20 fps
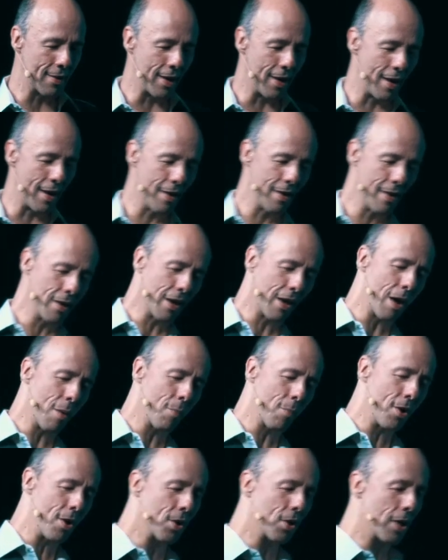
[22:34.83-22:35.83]
the, a
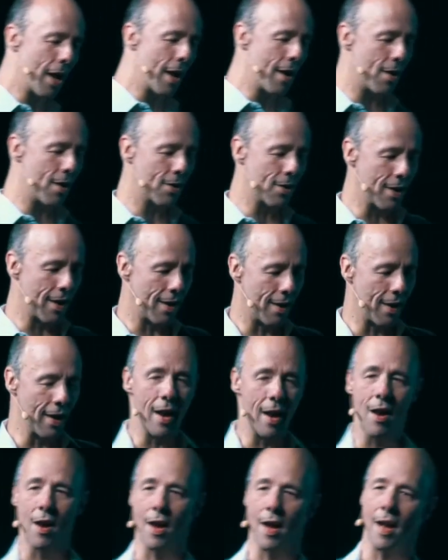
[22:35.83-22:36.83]
couple of years later,
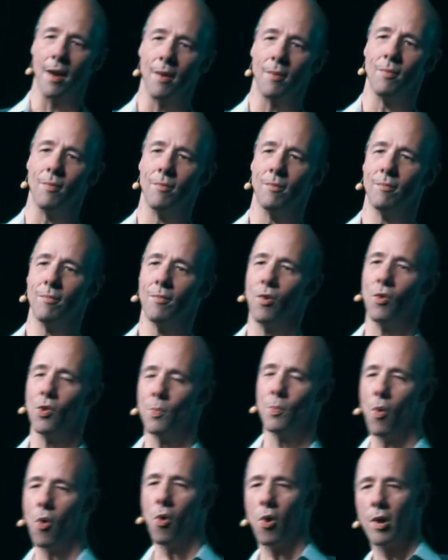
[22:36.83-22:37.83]
the internet
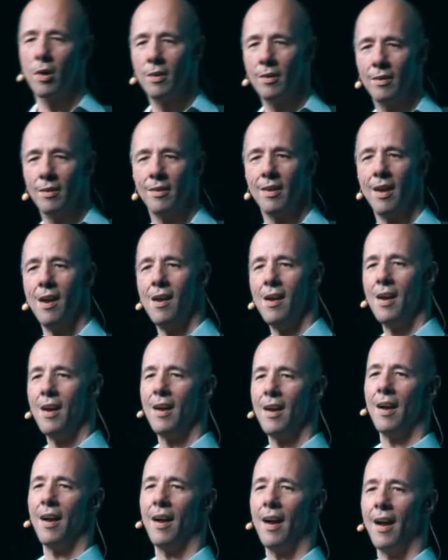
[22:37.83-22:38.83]
was born,
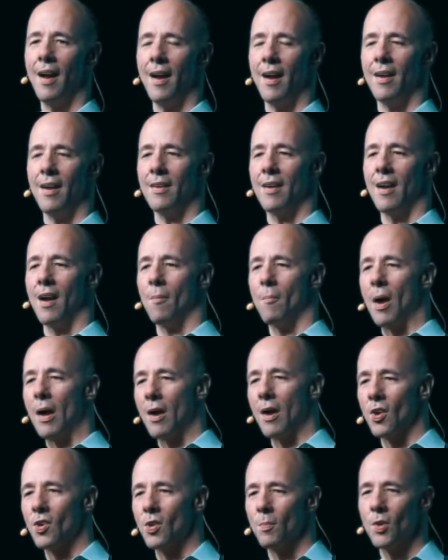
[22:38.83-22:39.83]
and uh, my
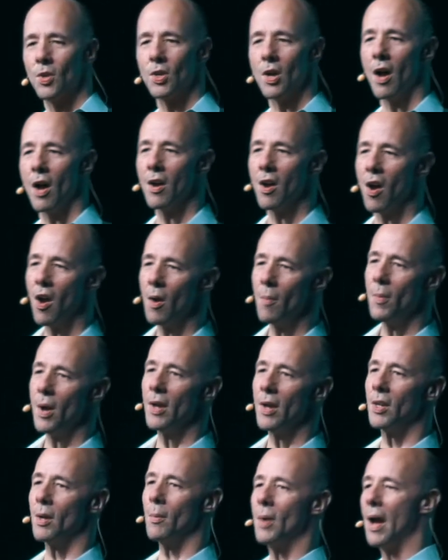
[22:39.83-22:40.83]
customers started calling me,
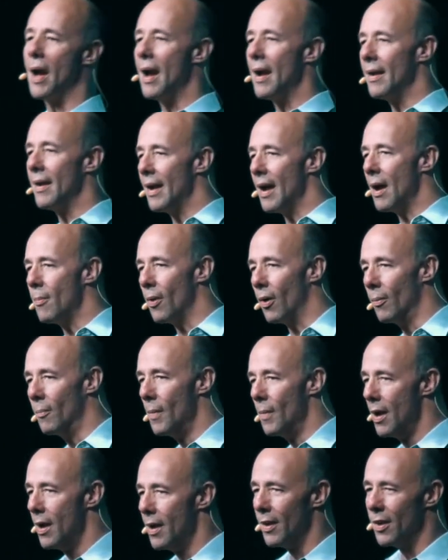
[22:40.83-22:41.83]
asking me, "Hey, hey, bro,
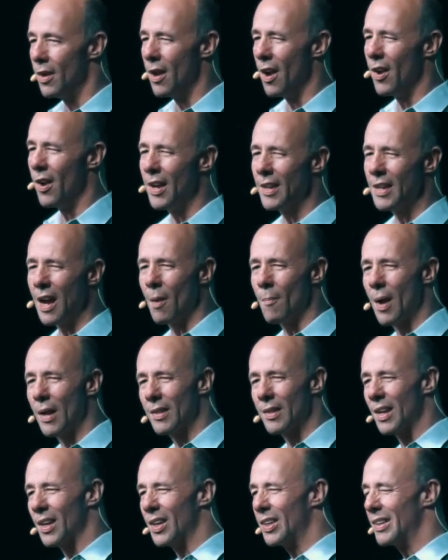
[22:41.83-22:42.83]
you know anything
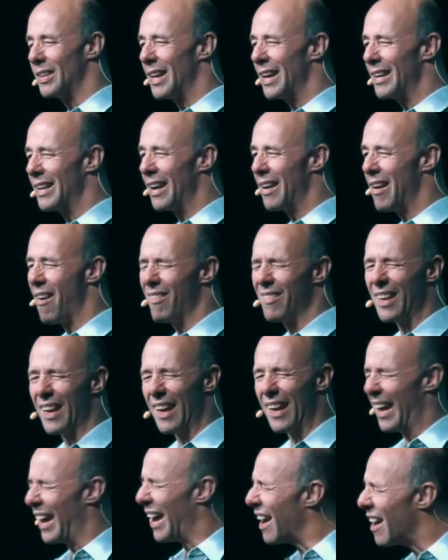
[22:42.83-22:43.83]
about this thing they call
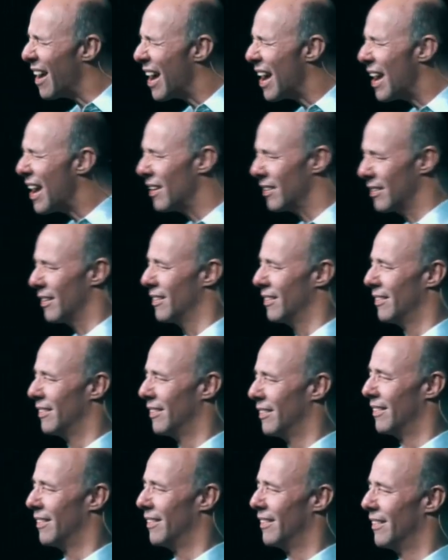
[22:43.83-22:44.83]
the internet?
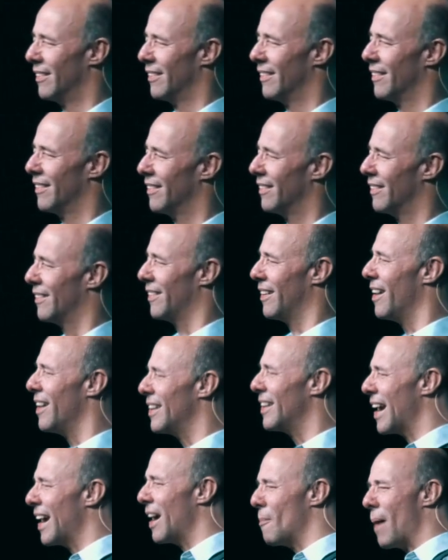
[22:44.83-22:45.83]

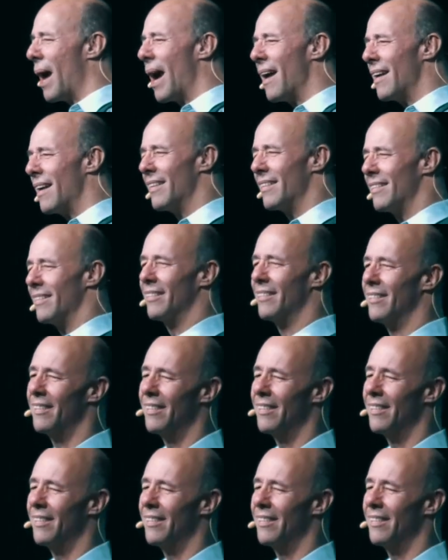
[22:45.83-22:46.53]
Anything about it?